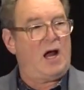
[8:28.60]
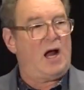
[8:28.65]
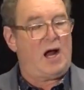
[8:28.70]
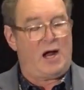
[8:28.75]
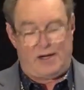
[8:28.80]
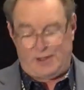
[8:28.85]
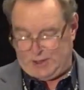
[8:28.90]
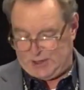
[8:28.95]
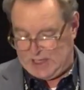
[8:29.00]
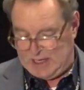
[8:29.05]

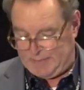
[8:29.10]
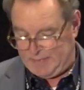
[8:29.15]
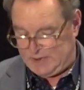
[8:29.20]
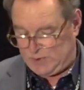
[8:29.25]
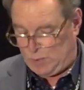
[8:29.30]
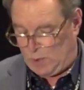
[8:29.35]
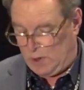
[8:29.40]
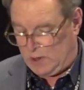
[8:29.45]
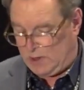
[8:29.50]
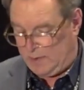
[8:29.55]
Our job
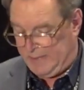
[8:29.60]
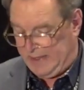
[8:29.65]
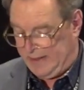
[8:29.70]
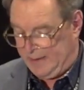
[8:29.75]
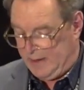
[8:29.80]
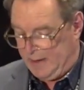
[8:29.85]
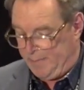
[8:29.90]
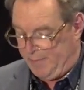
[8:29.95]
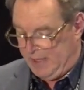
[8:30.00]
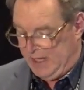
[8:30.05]
is
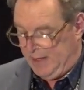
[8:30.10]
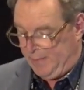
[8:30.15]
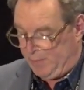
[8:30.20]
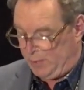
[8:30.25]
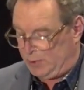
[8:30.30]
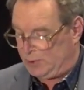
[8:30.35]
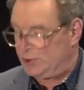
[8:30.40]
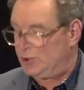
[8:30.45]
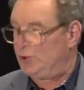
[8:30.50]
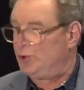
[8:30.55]
welcoming
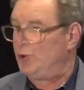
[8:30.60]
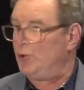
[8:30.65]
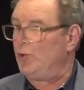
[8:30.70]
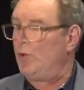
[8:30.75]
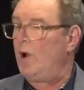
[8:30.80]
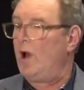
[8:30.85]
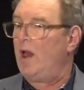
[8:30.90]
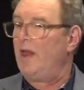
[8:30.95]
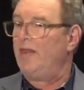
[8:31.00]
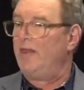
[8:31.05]
people to
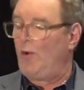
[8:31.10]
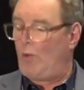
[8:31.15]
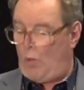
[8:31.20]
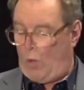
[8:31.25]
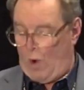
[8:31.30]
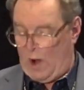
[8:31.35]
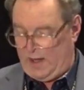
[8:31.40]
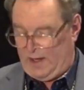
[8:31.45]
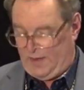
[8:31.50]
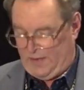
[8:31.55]
do the
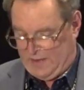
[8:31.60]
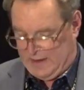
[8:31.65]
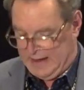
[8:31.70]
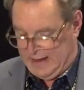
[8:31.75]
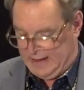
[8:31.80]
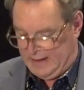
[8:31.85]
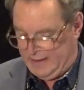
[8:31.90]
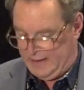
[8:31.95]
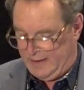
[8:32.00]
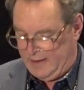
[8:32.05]
one
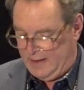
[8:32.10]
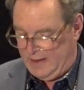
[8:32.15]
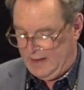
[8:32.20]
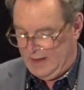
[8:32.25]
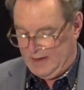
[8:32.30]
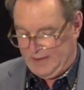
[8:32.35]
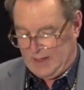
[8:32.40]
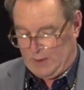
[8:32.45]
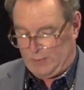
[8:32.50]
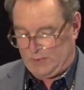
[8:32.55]
thing
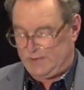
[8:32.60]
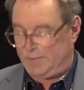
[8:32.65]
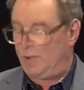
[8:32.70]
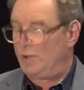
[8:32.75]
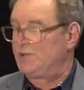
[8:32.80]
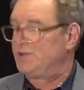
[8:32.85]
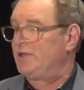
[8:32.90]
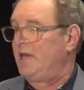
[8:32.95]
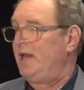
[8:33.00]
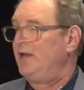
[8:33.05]
that was
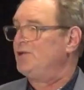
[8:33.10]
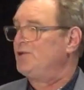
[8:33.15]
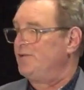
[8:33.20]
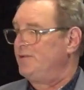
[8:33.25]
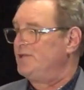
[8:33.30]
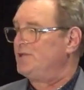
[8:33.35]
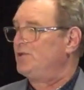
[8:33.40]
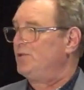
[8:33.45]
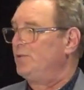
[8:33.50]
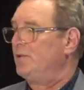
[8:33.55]
most
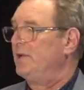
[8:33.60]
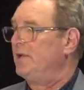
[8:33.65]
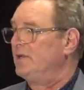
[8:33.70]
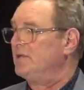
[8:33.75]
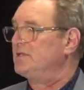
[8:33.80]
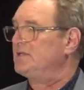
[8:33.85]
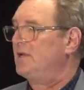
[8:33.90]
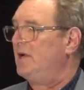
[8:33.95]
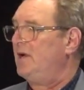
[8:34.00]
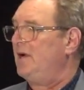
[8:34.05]
dangerous during
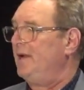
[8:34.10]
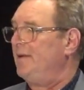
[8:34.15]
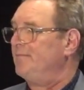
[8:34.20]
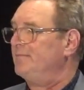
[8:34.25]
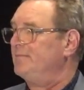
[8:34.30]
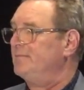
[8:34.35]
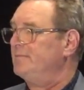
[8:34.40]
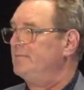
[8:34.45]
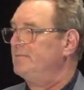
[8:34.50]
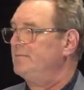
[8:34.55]
this time:
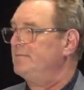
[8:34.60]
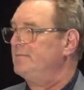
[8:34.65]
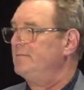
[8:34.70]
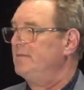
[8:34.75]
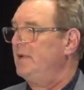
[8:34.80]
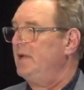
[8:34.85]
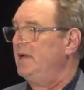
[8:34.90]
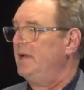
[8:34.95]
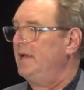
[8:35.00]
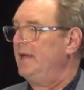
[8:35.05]

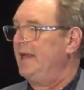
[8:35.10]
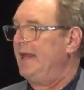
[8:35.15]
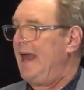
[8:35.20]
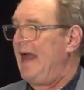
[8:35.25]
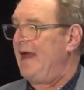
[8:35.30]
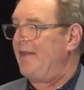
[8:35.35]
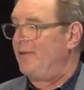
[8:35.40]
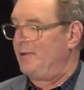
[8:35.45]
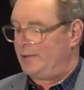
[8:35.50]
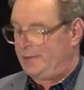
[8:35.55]

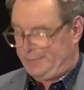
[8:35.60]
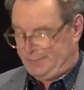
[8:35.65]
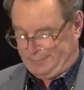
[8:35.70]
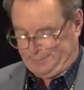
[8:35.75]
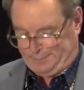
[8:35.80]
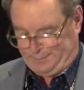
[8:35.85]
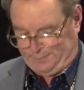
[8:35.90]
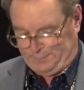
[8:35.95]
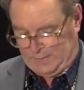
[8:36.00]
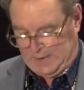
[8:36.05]
gather.
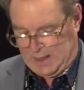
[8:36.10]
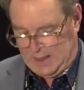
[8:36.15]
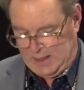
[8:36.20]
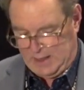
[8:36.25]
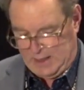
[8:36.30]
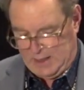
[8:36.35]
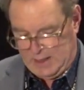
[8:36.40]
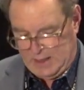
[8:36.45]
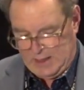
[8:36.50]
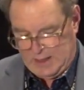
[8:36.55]

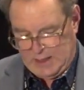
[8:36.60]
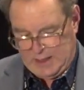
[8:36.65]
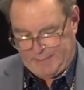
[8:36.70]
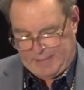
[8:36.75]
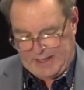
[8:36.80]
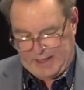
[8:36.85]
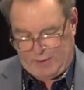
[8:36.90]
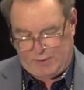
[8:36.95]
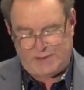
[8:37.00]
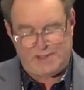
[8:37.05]

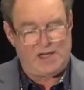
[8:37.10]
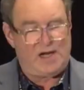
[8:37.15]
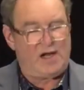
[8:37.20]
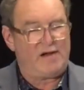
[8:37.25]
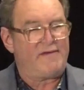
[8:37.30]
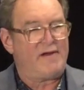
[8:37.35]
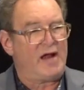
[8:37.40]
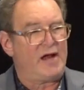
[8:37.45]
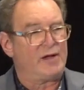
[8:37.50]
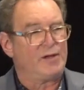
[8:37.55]
By using
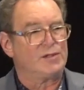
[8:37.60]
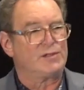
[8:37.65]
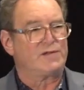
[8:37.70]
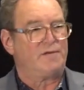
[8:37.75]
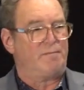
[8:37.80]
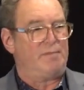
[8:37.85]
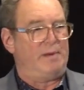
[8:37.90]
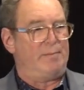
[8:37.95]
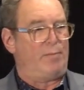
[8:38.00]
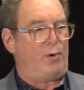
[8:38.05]
our values
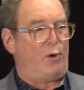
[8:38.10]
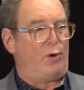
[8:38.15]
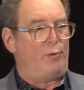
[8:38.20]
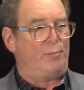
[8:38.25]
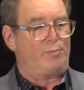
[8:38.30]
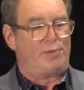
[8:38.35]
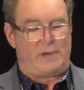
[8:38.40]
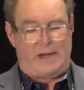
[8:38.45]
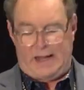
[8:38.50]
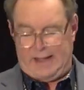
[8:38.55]
of be
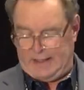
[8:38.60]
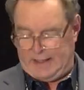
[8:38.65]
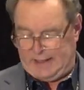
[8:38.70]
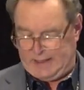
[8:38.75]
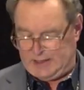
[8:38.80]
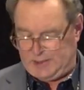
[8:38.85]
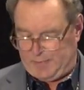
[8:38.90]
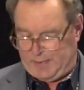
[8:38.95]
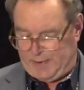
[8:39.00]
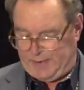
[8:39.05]
bold, proud, and
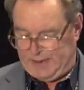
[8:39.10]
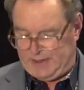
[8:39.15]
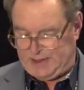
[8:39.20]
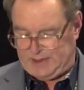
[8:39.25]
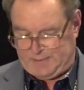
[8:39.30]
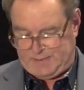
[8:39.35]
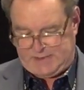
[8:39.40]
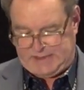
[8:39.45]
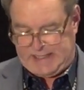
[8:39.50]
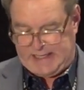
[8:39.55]
experience
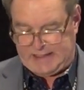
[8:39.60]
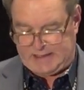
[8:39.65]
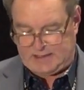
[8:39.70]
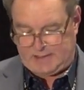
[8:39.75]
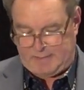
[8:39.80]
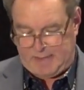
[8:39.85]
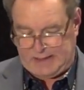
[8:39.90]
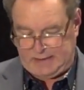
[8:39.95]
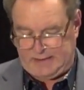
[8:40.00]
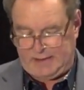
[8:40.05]

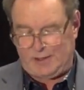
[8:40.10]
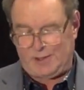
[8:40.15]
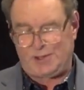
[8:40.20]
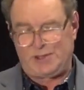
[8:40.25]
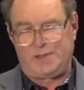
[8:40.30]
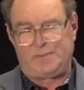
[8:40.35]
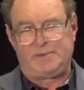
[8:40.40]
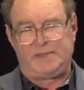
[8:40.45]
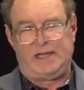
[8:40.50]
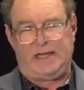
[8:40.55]
obsessed, my
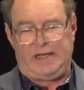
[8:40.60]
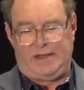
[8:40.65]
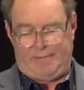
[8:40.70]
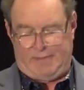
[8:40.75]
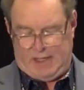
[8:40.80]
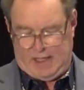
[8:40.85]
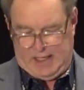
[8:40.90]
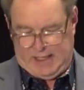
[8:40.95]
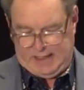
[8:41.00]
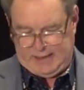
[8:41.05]
leadership
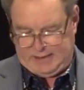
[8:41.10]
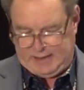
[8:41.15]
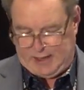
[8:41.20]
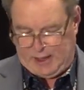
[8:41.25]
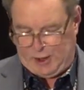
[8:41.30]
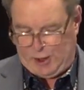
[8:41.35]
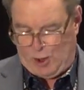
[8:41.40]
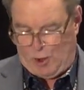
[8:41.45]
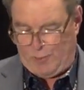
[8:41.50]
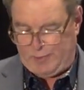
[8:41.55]
team did
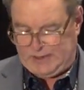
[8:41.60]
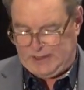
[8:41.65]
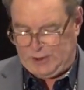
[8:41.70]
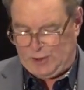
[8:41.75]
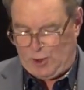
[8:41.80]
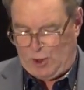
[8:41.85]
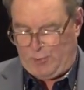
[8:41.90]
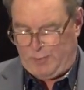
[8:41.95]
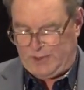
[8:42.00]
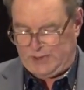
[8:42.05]

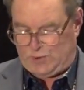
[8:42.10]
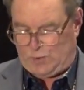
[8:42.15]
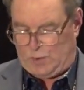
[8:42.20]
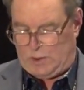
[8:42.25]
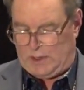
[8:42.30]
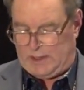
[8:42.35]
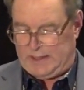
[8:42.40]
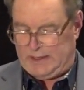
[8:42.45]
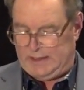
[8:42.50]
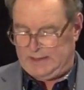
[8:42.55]
yeoman's
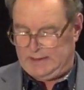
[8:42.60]
work